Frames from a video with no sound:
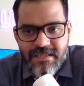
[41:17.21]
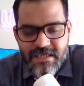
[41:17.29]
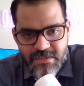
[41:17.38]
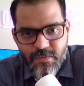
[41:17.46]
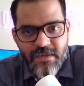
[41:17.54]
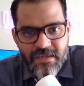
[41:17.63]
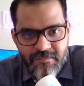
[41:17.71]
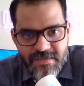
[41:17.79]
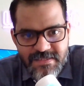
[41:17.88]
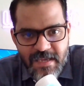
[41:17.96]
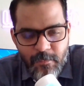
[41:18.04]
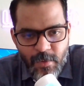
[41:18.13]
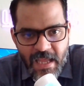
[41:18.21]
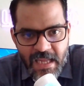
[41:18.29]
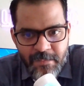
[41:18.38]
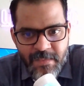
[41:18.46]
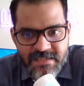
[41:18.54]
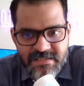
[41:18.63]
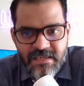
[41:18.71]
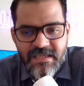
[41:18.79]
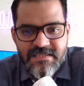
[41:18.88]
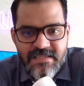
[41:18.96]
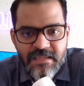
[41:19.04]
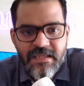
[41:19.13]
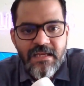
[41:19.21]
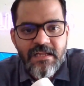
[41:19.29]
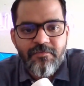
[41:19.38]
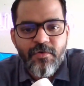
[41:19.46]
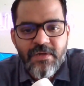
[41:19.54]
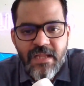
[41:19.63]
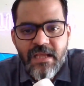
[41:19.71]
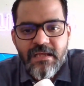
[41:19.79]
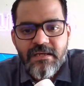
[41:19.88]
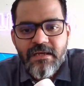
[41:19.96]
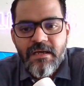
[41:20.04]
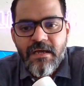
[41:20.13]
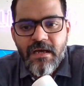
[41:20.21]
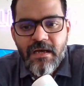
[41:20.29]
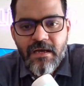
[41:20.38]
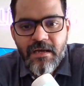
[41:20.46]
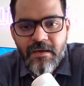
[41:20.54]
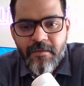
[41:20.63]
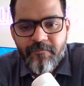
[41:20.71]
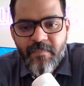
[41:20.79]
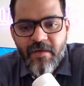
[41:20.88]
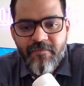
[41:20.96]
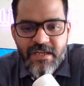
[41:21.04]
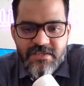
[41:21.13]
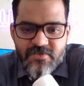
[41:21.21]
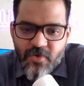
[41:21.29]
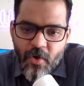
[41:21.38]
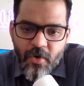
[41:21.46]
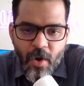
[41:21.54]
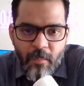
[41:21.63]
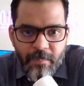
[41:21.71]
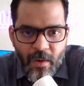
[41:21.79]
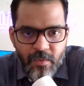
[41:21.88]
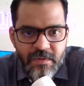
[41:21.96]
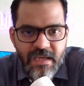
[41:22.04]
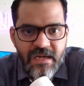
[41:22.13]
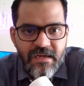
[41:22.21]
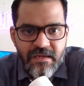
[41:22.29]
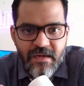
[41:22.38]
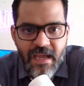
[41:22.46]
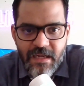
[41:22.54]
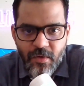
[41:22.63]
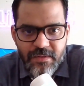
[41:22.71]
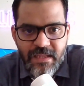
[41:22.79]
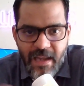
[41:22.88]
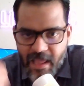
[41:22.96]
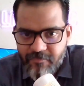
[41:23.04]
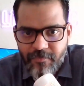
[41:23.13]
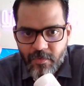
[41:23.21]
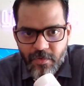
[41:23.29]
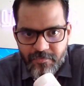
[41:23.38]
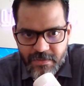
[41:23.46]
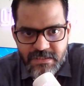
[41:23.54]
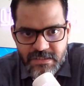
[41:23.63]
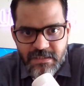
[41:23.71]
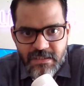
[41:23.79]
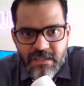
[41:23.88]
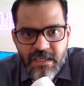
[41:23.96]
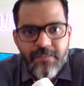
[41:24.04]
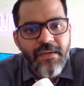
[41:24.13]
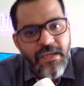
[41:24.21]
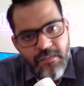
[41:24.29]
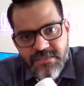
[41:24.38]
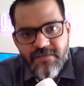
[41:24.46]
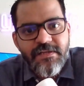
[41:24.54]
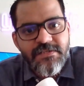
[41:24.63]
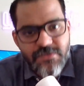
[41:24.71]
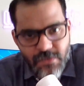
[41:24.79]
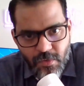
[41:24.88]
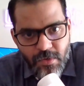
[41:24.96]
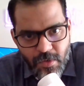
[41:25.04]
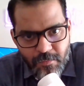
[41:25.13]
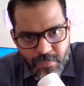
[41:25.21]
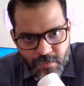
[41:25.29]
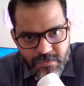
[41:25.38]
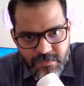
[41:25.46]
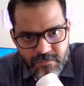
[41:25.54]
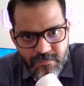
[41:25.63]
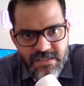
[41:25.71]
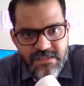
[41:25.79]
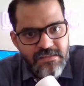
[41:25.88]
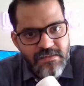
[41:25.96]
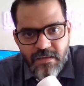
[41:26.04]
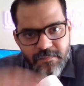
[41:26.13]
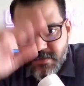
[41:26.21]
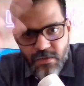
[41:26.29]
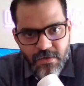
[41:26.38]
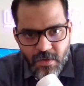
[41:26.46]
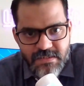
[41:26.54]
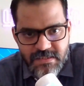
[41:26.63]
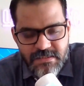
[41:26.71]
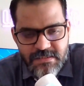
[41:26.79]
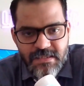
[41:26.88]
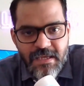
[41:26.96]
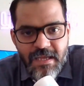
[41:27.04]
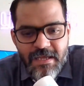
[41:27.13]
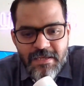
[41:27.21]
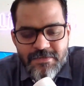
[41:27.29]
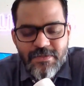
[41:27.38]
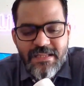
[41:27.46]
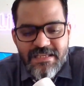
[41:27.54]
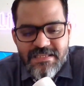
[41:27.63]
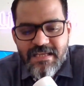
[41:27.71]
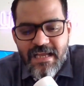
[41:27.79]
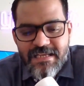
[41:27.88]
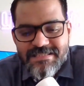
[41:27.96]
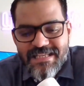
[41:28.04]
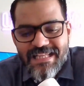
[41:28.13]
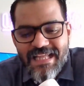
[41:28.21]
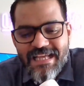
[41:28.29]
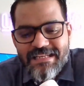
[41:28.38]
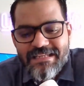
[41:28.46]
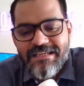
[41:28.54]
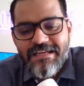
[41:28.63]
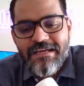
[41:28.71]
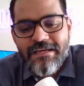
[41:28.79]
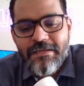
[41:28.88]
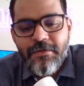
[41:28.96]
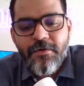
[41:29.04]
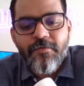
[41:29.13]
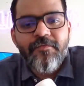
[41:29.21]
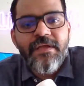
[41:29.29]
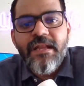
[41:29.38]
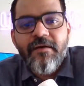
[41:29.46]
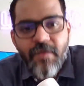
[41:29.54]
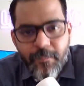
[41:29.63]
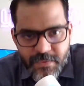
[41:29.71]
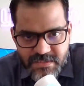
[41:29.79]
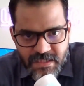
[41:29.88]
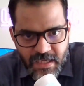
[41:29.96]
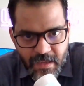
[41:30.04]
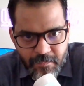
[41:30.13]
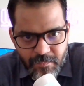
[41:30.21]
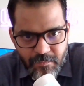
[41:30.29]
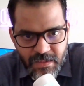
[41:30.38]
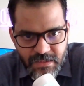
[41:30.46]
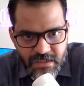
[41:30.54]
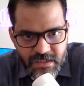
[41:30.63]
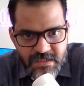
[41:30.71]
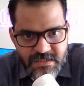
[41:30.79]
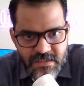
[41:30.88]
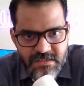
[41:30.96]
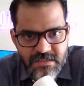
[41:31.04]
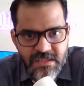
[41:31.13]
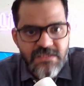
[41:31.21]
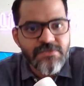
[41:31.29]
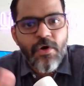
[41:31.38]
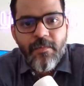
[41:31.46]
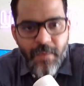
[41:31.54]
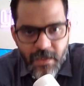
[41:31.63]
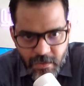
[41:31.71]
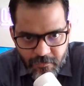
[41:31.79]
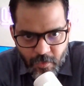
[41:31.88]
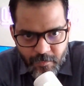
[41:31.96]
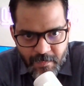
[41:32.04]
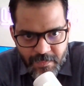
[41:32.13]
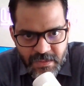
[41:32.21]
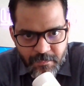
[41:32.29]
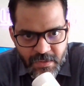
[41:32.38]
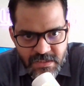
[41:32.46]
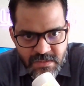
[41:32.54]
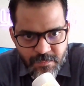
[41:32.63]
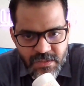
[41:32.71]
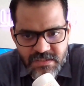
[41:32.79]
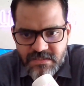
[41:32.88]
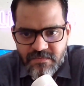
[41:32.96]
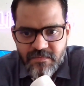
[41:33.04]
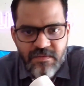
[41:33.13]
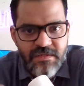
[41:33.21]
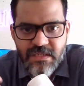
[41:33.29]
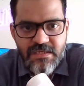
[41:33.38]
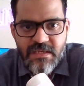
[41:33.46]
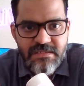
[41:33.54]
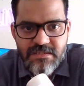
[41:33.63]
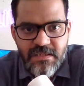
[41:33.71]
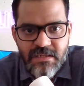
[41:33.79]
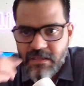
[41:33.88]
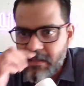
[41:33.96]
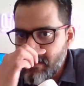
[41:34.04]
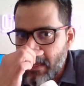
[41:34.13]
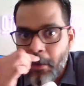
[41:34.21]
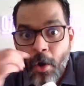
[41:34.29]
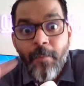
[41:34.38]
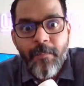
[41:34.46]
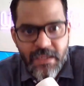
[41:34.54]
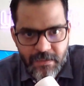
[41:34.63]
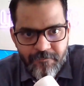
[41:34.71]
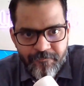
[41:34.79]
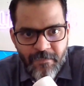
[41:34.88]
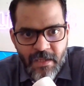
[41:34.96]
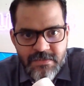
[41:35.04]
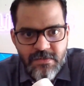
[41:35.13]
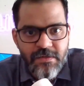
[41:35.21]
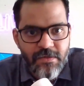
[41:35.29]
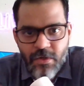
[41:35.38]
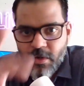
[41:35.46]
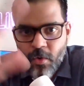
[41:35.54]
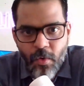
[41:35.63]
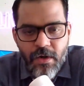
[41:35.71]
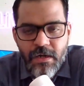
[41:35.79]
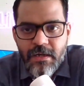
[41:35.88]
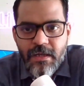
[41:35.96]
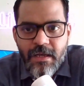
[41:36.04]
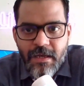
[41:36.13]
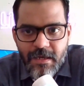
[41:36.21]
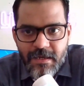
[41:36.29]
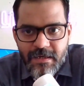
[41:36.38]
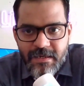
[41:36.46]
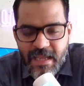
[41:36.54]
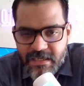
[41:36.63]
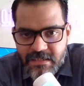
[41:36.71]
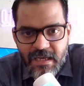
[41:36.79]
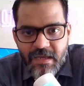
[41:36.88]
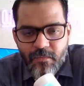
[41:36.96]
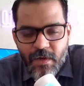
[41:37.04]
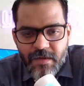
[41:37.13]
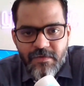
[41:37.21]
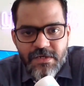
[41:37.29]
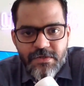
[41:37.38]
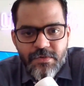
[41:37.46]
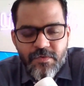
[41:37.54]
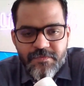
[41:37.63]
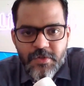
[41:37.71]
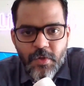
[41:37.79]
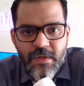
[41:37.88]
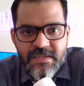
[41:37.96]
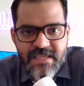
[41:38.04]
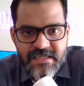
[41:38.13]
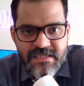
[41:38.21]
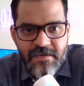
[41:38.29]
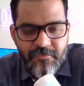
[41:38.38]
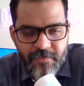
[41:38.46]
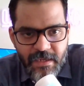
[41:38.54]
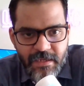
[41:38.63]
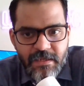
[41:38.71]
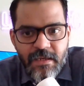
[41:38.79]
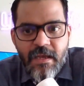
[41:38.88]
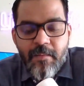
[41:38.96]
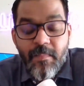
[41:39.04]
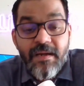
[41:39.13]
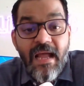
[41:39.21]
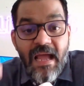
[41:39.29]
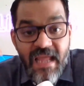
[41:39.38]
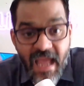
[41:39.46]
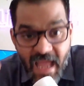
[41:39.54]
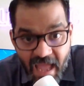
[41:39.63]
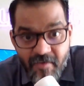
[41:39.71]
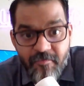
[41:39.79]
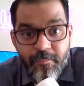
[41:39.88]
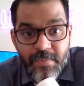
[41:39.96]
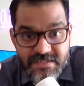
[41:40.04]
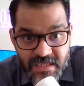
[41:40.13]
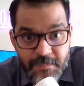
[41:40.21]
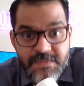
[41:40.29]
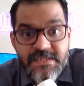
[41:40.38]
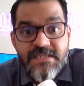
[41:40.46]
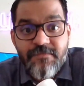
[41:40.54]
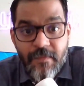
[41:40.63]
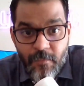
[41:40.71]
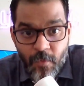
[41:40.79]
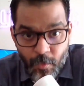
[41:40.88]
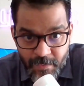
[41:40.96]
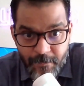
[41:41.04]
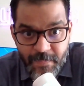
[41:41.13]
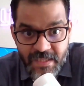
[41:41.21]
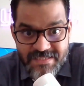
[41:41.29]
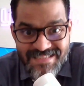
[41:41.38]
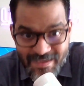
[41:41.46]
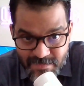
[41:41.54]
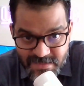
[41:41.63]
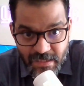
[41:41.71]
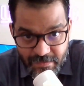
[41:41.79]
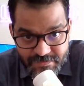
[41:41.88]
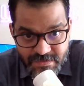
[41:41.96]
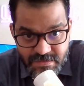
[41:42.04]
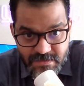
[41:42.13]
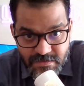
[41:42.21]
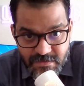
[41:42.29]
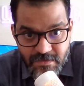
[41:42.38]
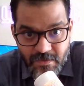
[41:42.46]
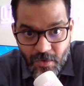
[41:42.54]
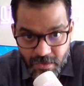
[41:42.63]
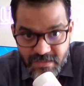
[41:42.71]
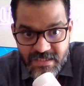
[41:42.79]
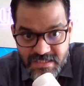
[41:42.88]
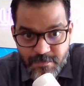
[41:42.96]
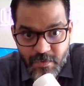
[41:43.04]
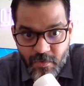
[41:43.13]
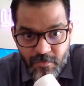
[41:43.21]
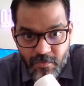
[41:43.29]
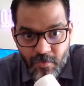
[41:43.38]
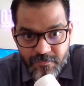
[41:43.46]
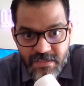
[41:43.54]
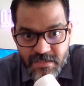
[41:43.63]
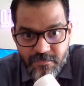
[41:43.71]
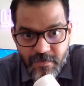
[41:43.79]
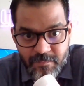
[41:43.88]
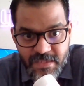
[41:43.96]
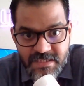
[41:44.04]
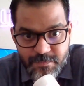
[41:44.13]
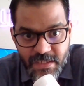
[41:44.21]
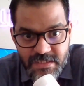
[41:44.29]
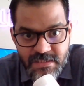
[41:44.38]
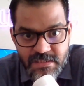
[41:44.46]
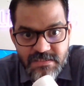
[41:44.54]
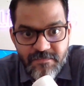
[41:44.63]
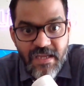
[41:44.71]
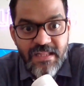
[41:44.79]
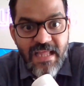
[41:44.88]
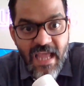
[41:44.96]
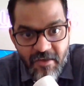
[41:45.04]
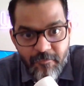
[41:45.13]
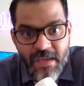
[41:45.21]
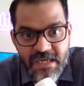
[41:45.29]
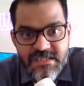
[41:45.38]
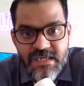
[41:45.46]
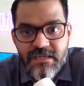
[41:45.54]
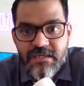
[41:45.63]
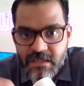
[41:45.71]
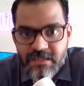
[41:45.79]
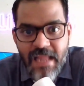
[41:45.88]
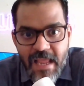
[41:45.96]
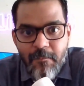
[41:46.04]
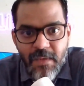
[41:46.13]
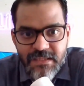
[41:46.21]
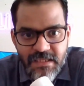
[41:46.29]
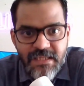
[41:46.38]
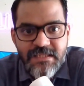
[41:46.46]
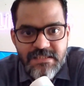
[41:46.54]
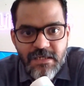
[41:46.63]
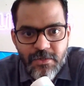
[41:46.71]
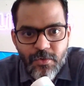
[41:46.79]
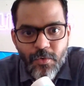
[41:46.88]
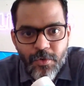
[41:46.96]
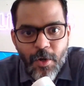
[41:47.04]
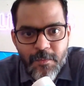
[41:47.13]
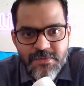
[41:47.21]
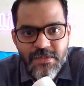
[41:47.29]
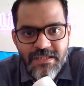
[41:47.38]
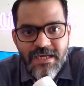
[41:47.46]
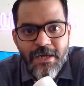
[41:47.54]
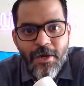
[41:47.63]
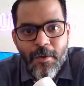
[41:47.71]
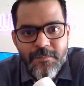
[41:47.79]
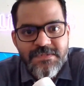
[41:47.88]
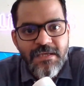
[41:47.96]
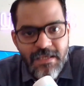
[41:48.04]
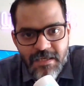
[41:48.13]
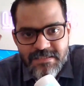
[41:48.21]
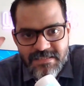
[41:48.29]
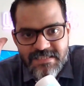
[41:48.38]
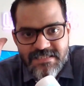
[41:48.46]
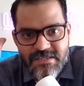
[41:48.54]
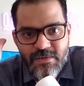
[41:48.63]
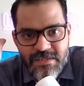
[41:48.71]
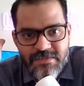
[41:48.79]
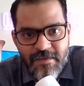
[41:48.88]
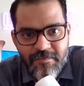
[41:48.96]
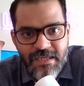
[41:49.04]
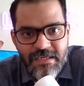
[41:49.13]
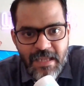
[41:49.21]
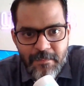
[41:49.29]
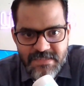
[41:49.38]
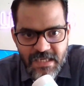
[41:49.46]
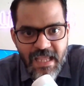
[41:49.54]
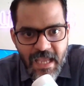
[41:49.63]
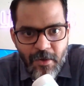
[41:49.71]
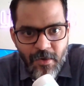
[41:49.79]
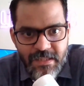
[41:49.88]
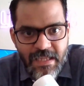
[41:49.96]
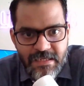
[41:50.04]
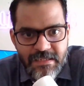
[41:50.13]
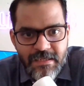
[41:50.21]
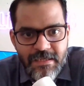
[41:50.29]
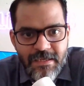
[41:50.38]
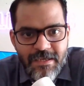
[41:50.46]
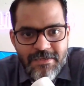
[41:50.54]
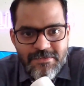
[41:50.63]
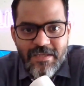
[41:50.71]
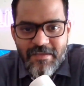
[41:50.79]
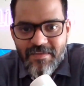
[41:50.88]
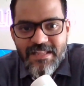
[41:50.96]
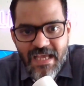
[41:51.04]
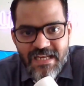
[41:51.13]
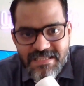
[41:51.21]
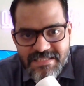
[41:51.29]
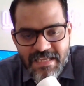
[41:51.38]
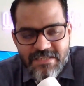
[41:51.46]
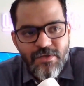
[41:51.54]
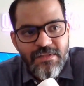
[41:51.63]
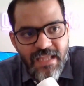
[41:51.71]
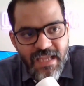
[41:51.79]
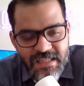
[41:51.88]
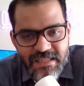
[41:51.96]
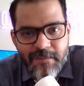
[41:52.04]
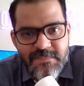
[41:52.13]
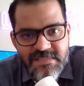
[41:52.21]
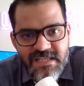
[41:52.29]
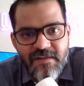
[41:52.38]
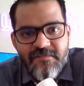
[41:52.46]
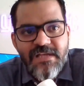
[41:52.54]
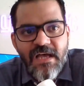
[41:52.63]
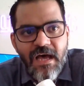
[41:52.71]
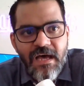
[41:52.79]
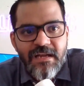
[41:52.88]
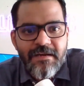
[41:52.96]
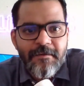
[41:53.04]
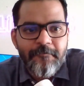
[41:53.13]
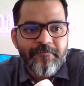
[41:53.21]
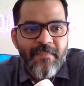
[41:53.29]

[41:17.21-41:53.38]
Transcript: That is what even Samuel Hahnemann said. He said that if you take uh, a very strong compound and dilute the life out of it it becomes a very strong compound which is uh, absolute nonsense so these guys say that uh, you know we never prescribe mother tinctures. it is not part of homeopathy principles it it, it, it cannot be so your whole uh, data and whatever you've shown is actually fake but i have prescriptions from homeopaths themselves on these of the from these patients where they have mentioned take mother tincture two drops or three drops 16 to 17 times a day and all that so even that is there so they themselves are